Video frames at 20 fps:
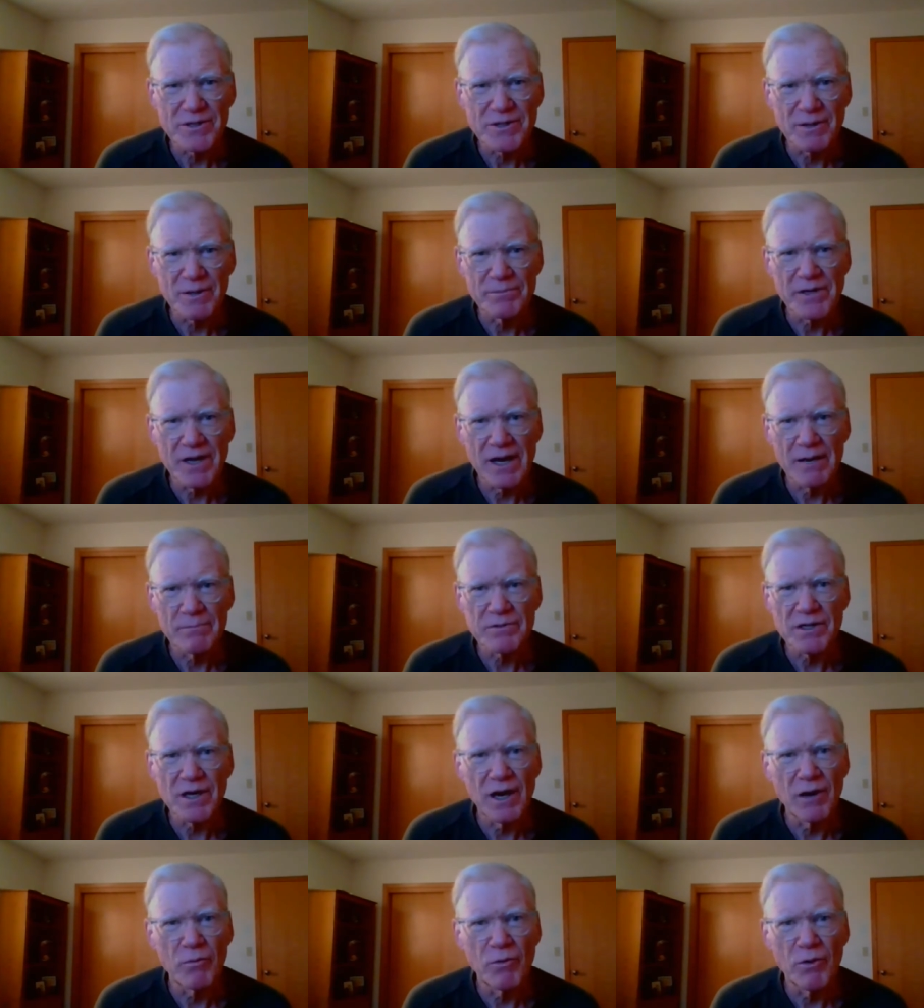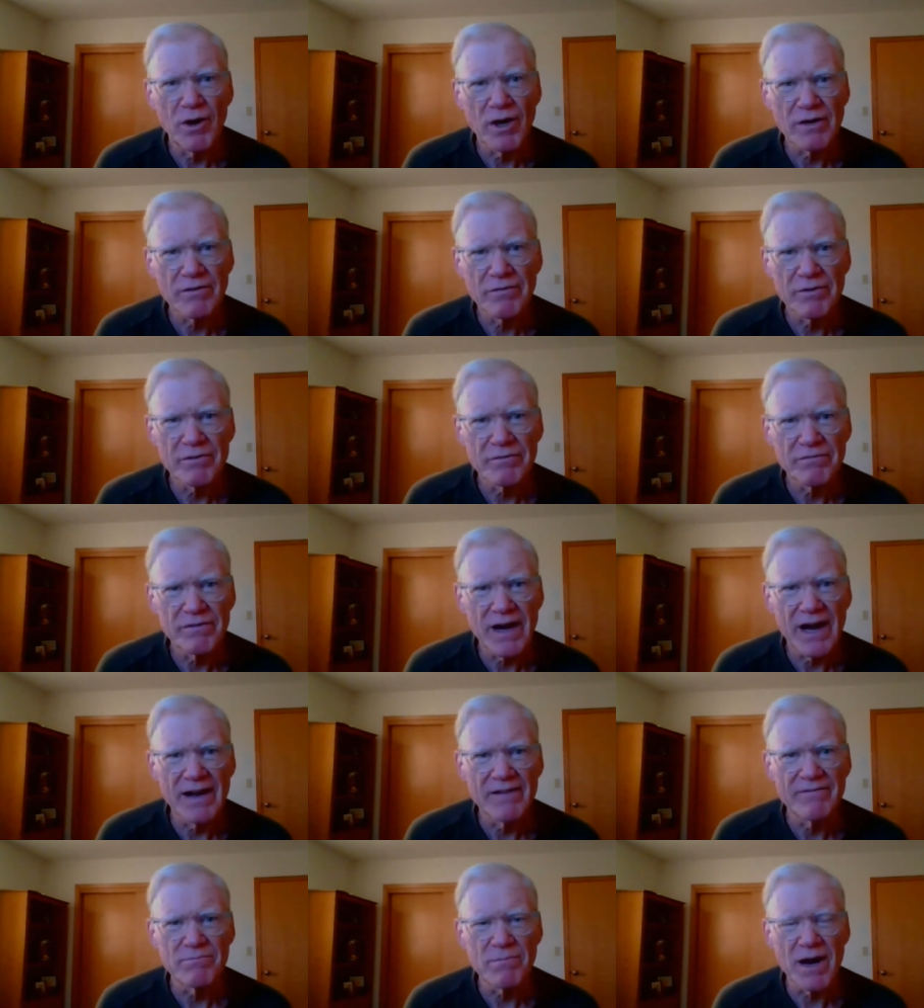Sometimes I'll walk for
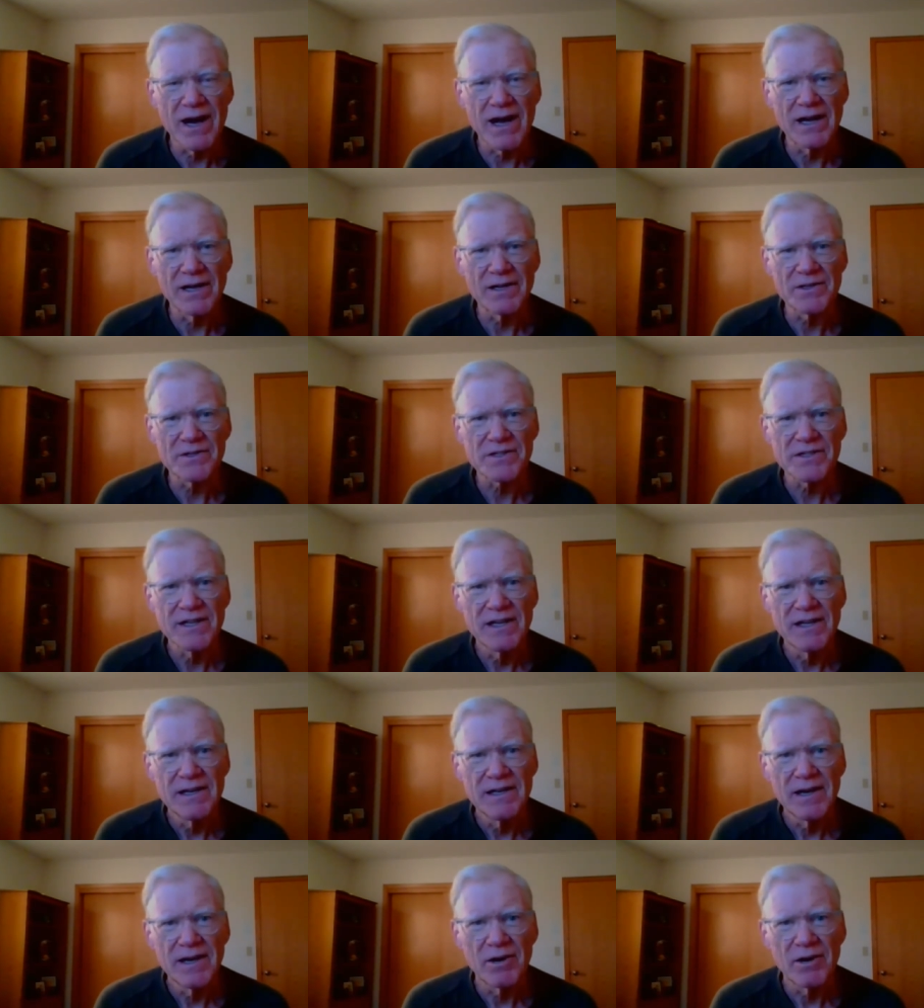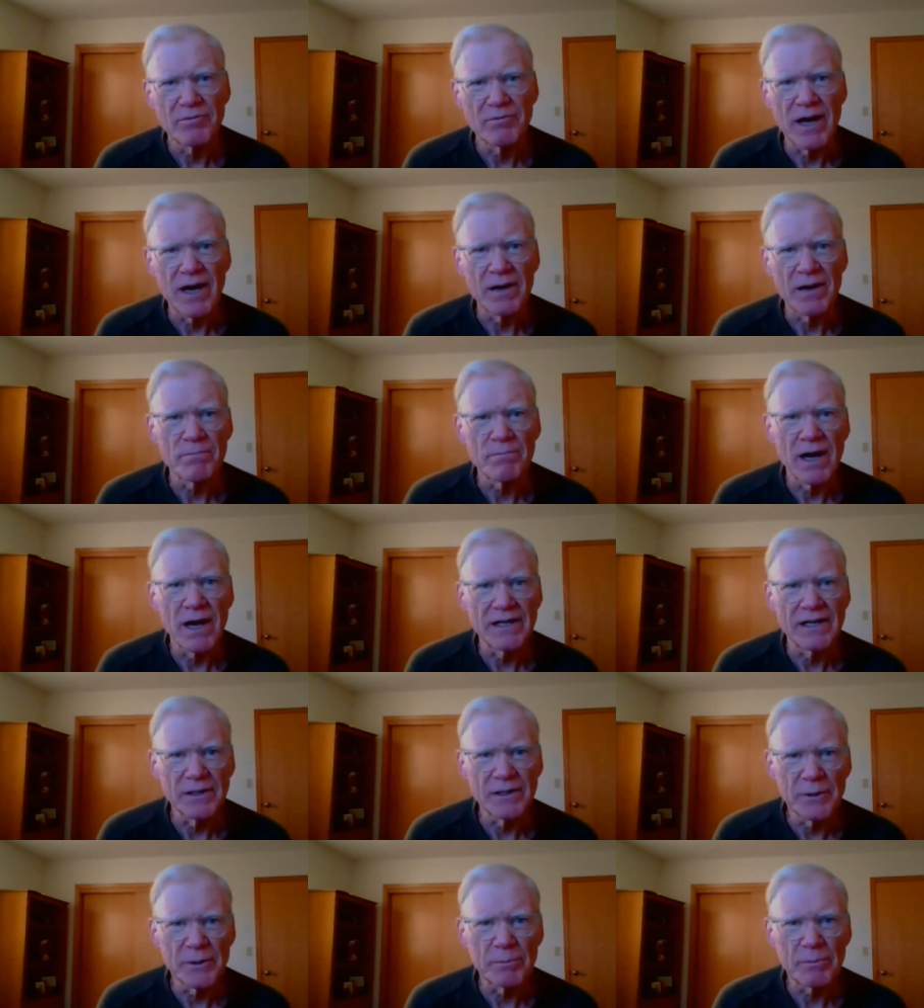five miles around my
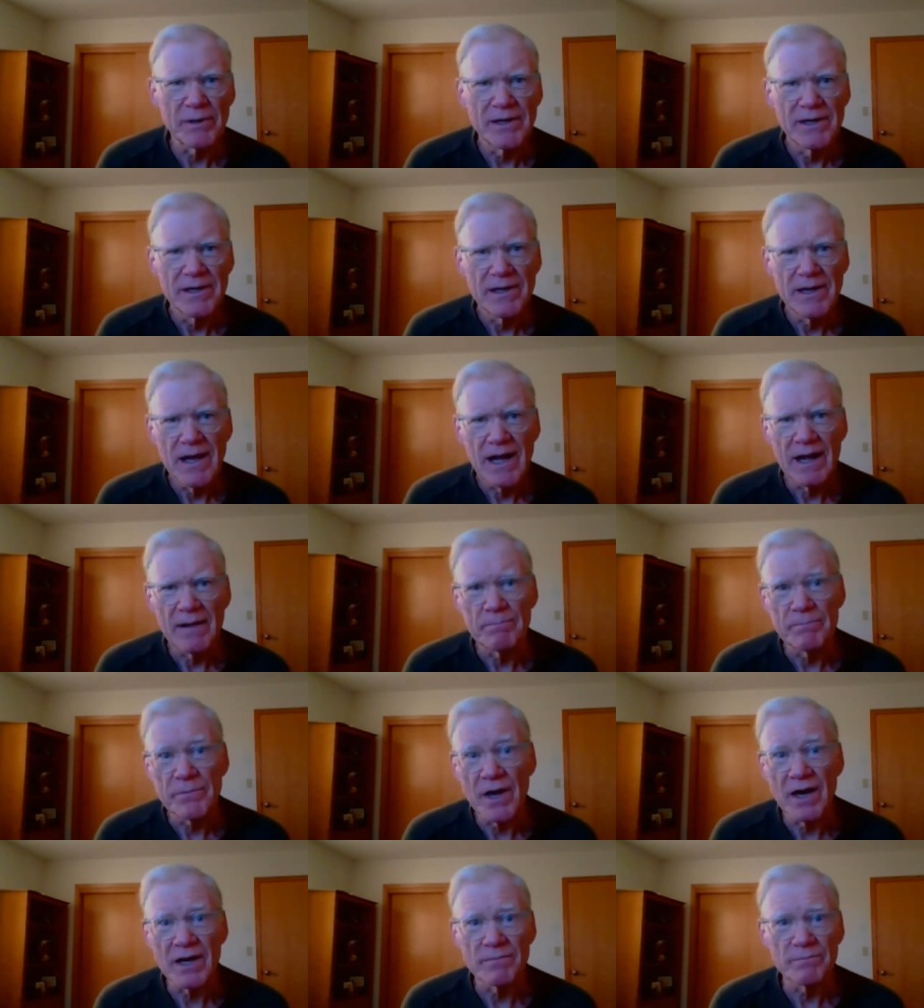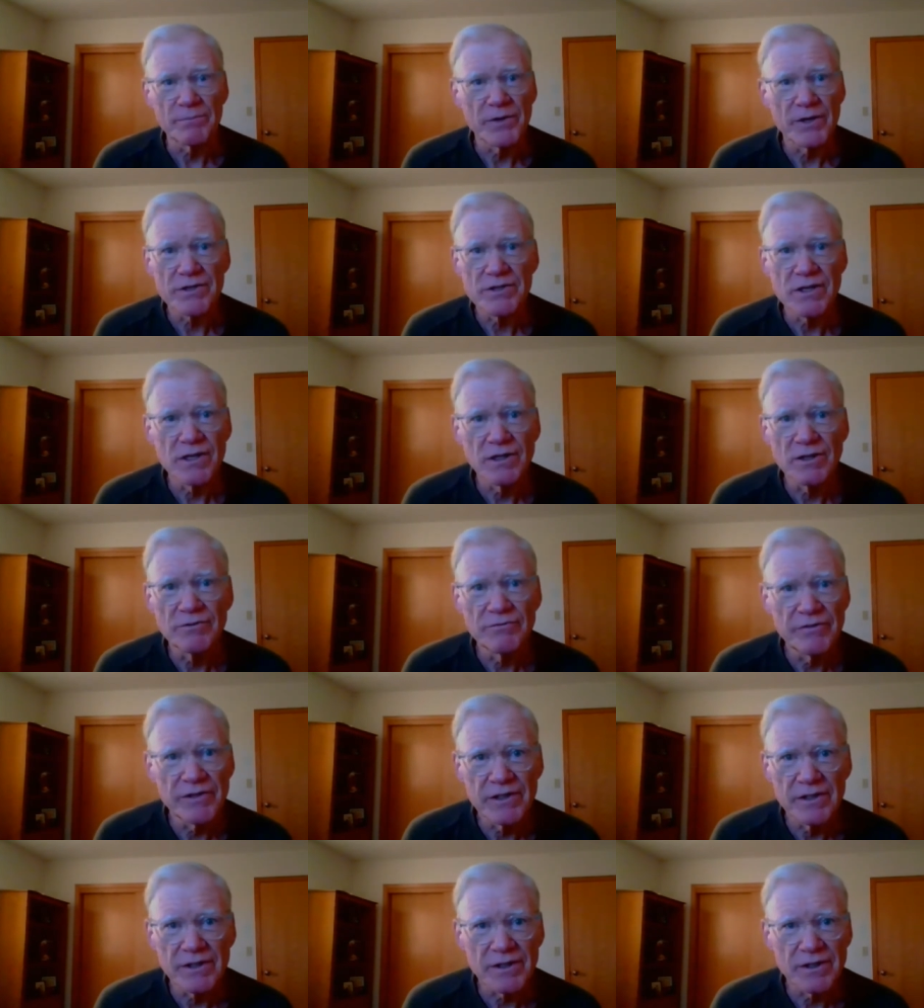loop and not a single
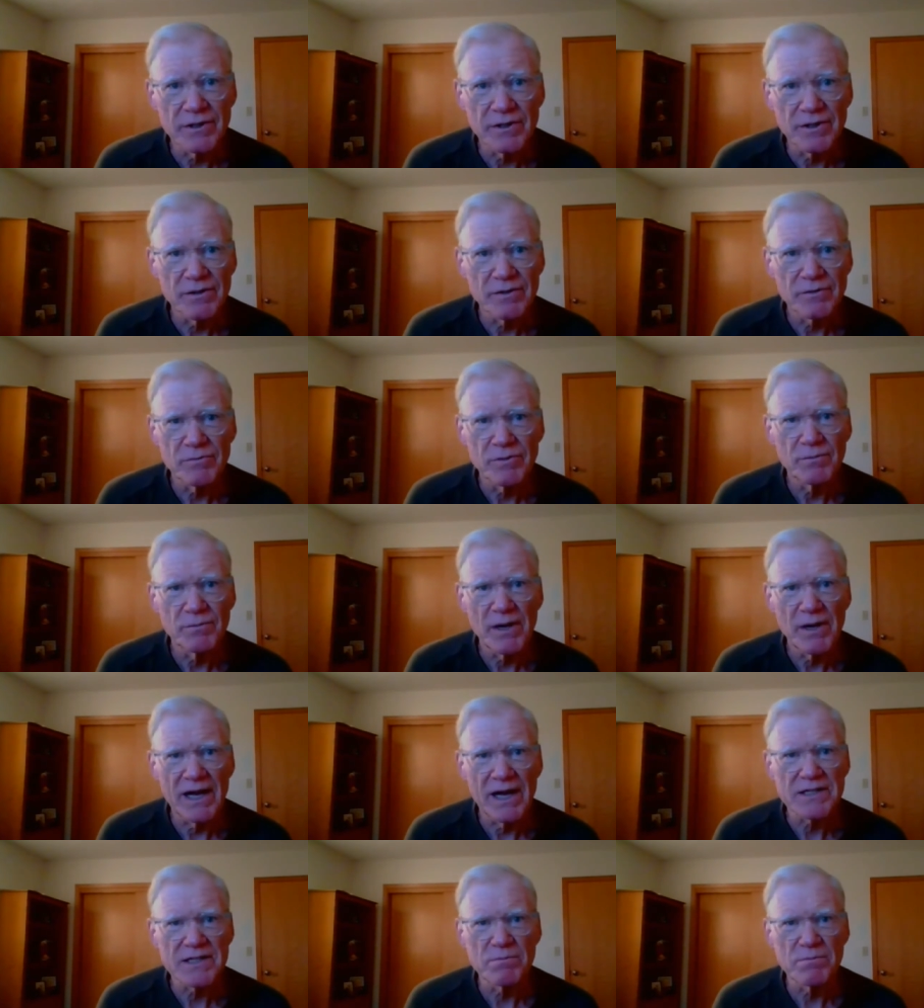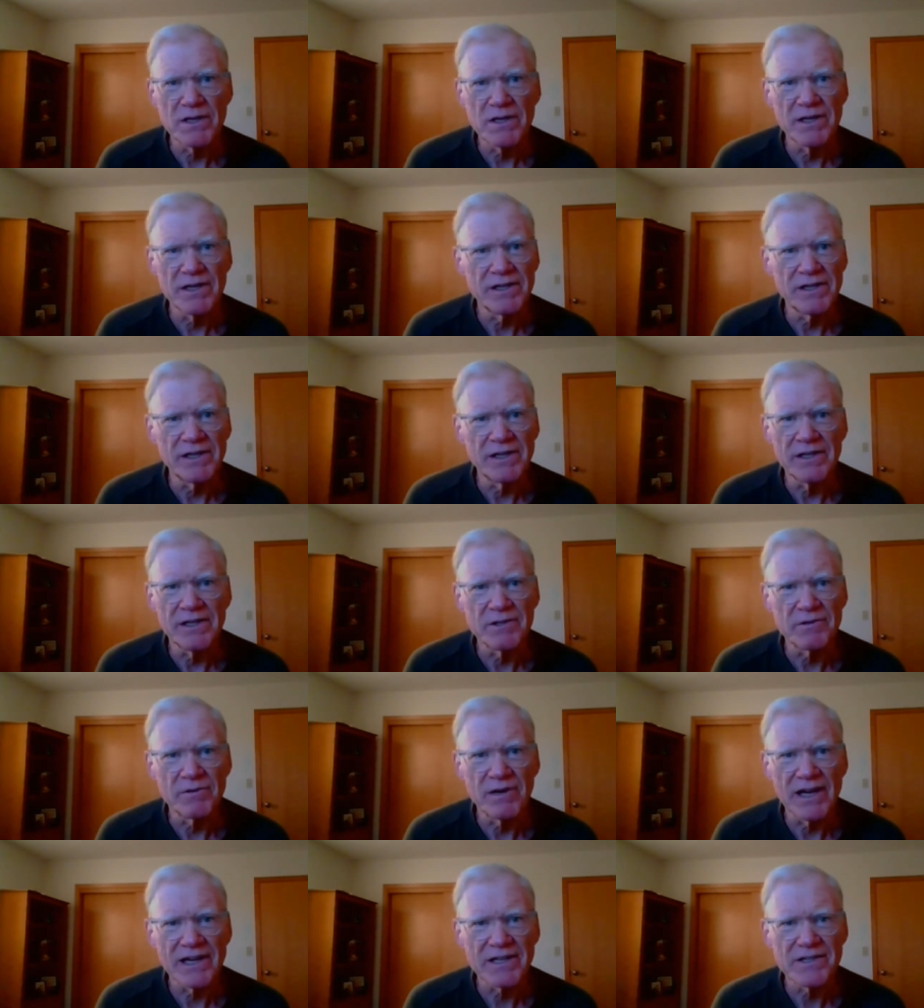vehicle will pass me in any
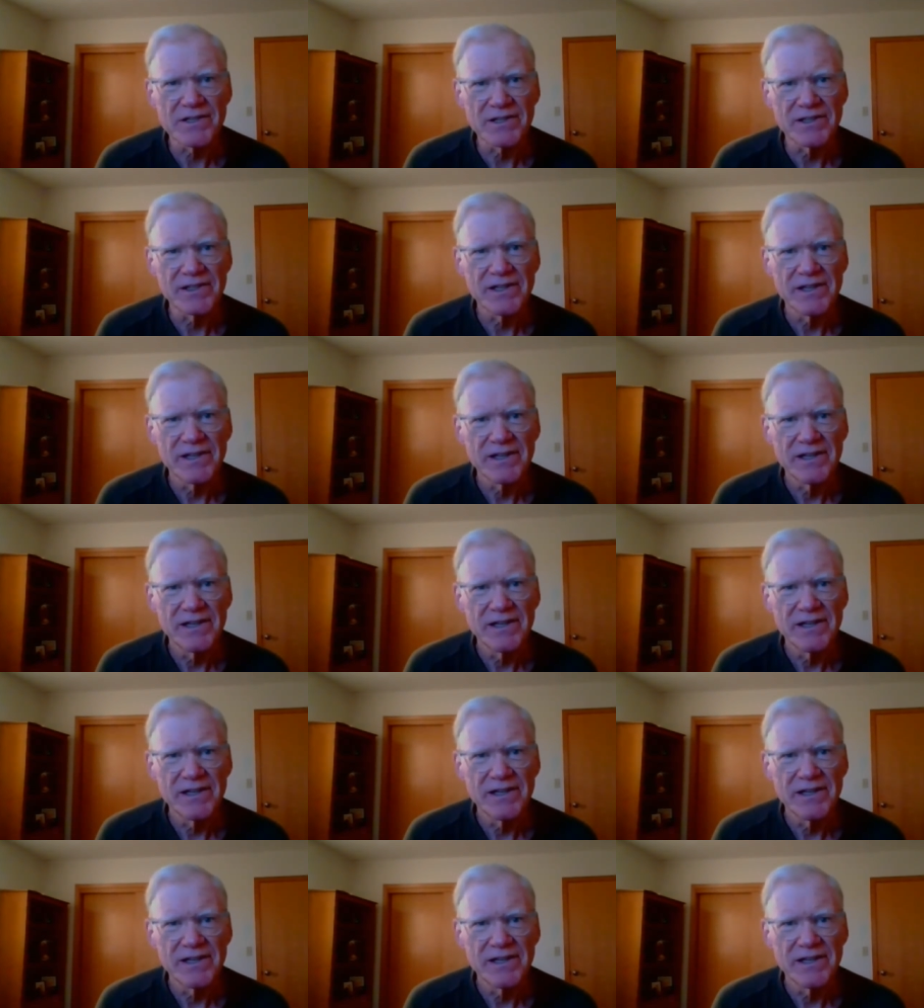direction.